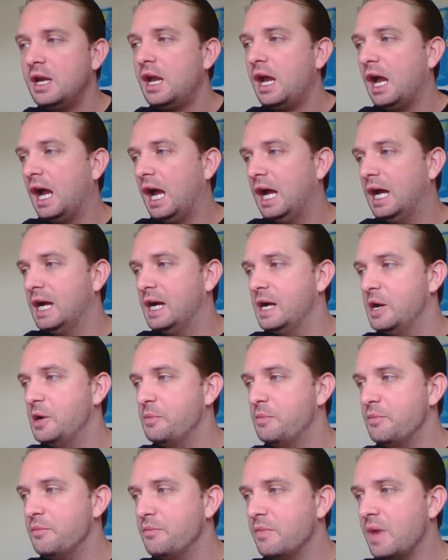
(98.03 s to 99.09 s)

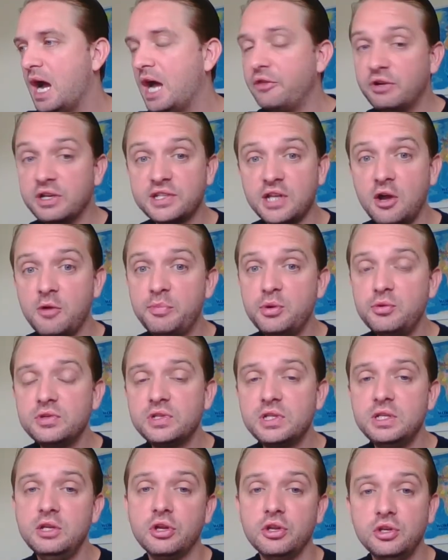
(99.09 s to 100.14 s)
Other examples,
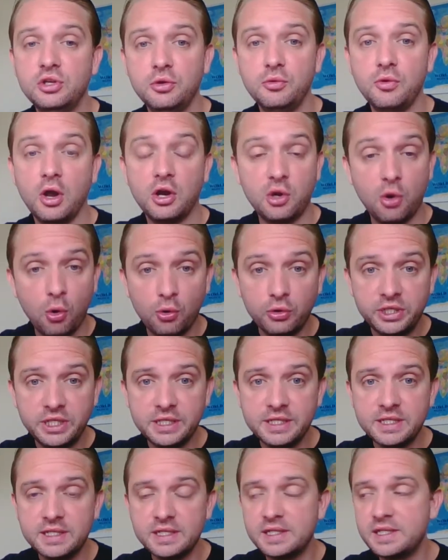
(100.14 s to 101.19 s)
you can do
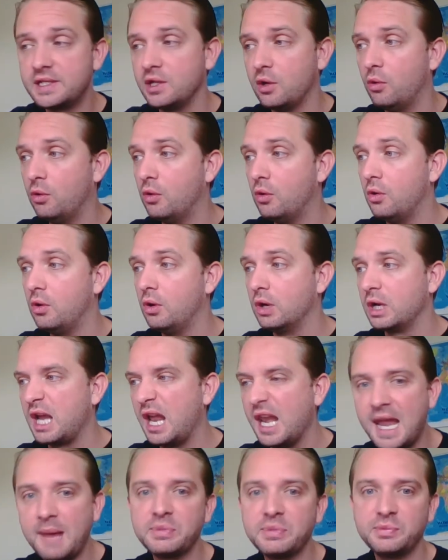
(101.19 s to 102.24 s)
accordions or
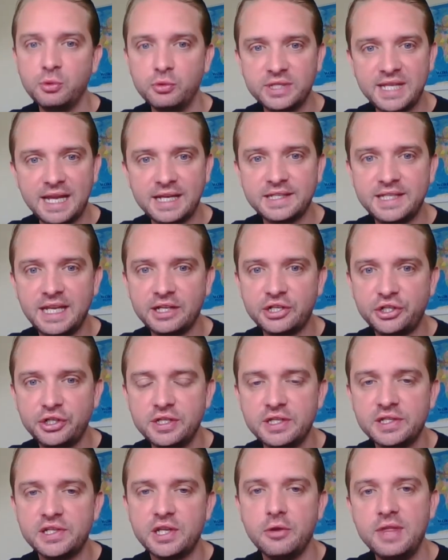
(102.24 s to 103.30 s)
collapsible text
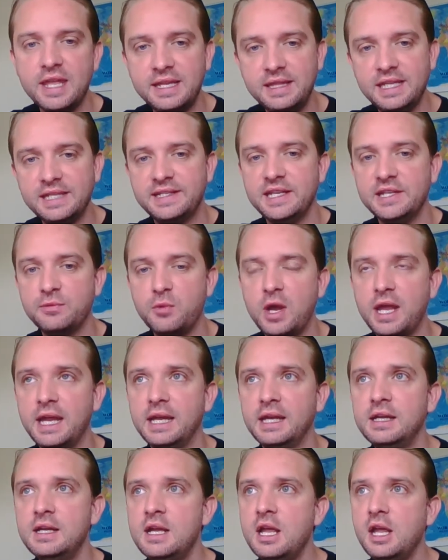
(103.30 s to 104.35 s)
sections. So this is
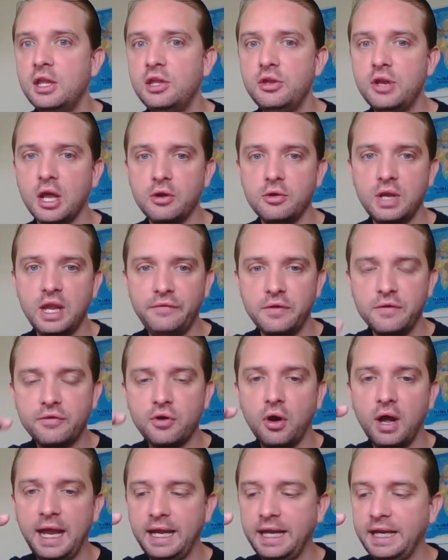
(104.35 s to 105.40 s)
where, if you've
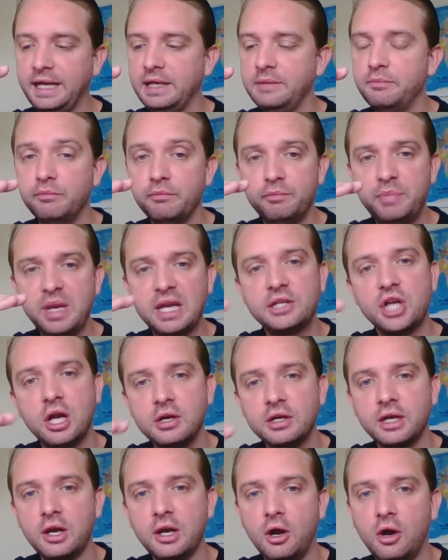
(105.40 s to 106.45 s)
got a big
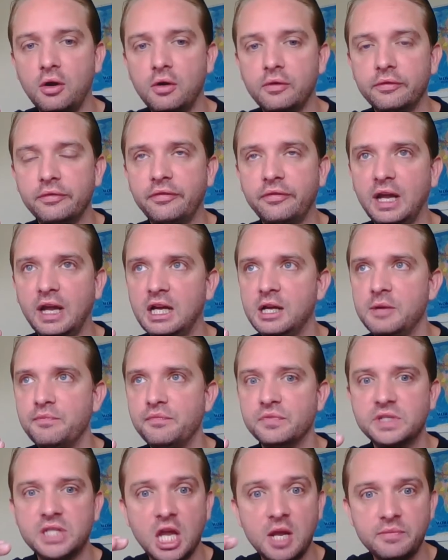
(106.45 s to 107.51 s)
chunk of
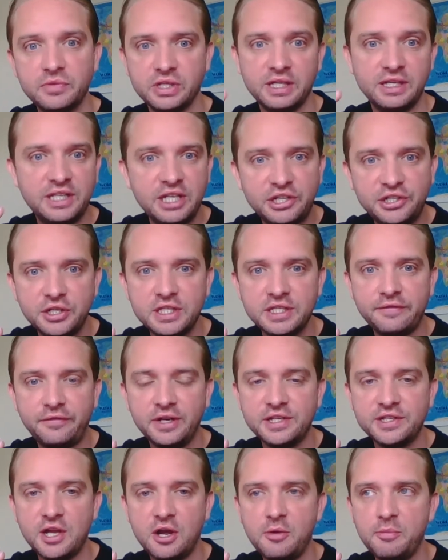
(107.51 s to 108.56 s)
terms and conditions, for
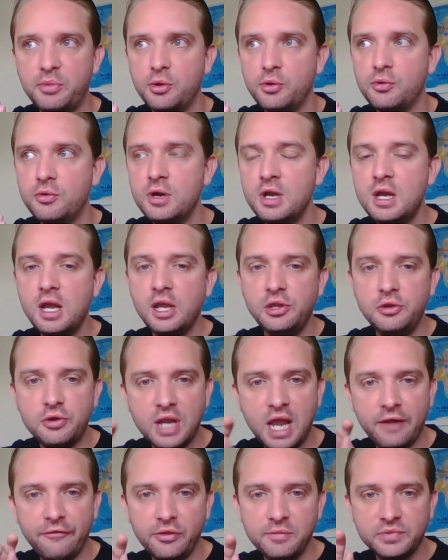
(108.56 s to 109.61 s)
example, you can
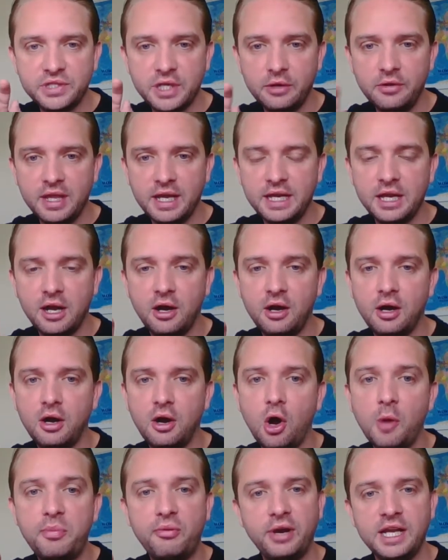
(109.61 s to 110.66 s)
have them so they are
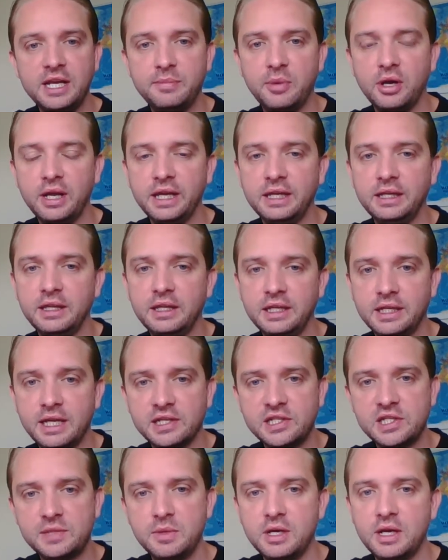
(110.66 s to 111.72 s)
operated by the
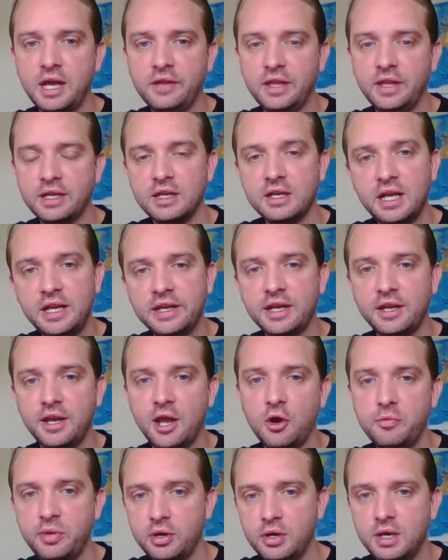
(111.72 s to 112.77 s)
customer and they can click and
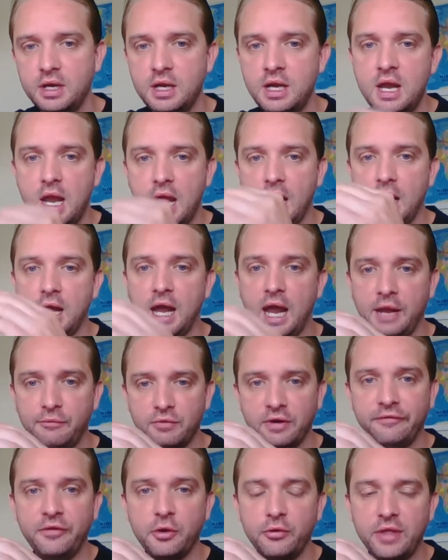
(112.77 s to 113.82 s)
open and
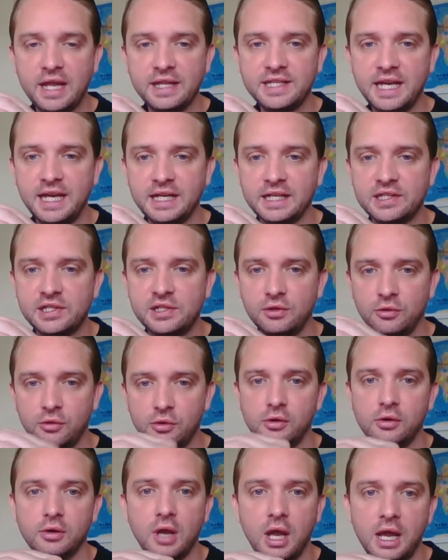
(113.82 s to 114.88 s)
reveal that text
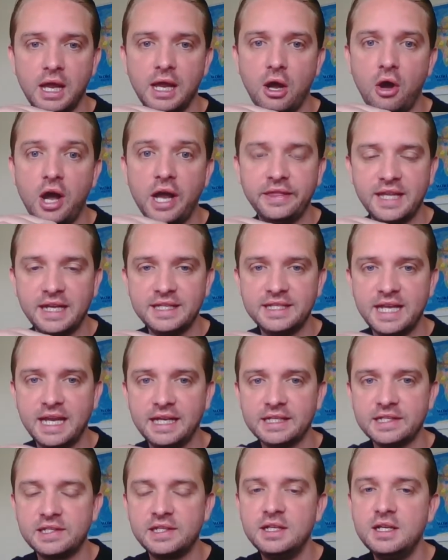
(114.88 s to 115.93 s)
or hide that
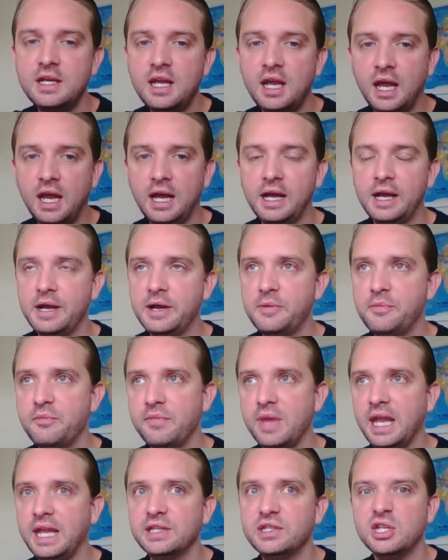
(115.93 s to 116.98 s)
text.
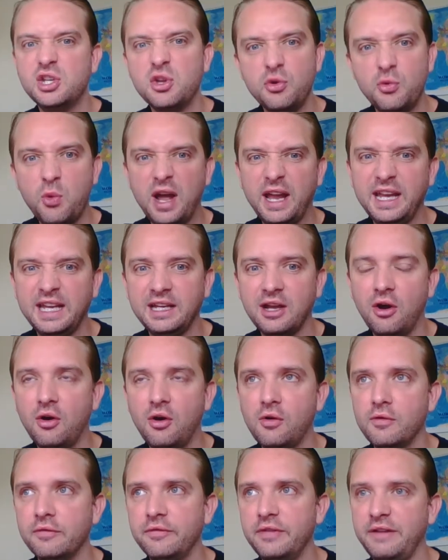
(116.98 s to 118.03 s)
It's a good way
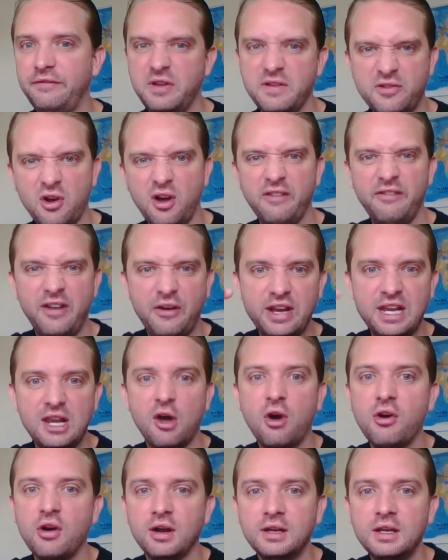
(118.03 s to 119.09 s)
of, if you've got a very
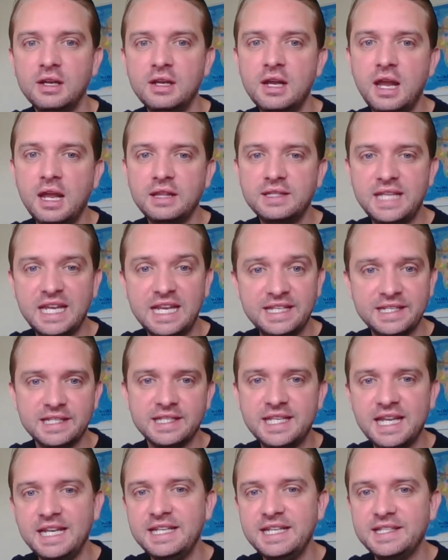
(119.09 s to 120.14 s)
long T's and
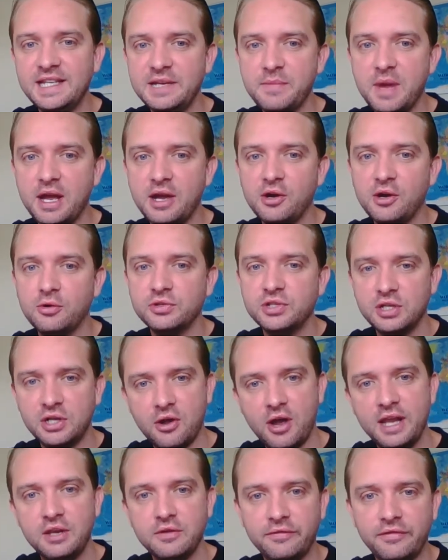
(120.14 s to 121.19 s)
C's email, to
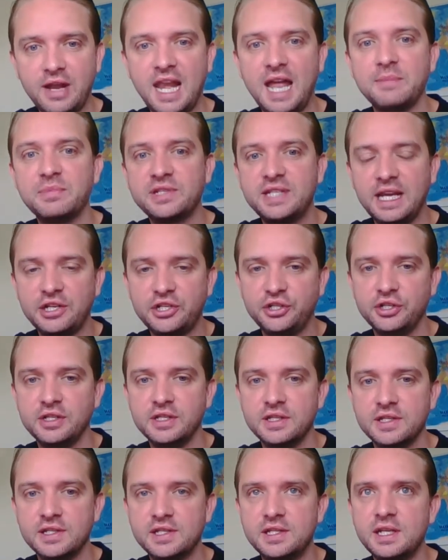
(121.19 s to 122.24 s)
kind of collapse sections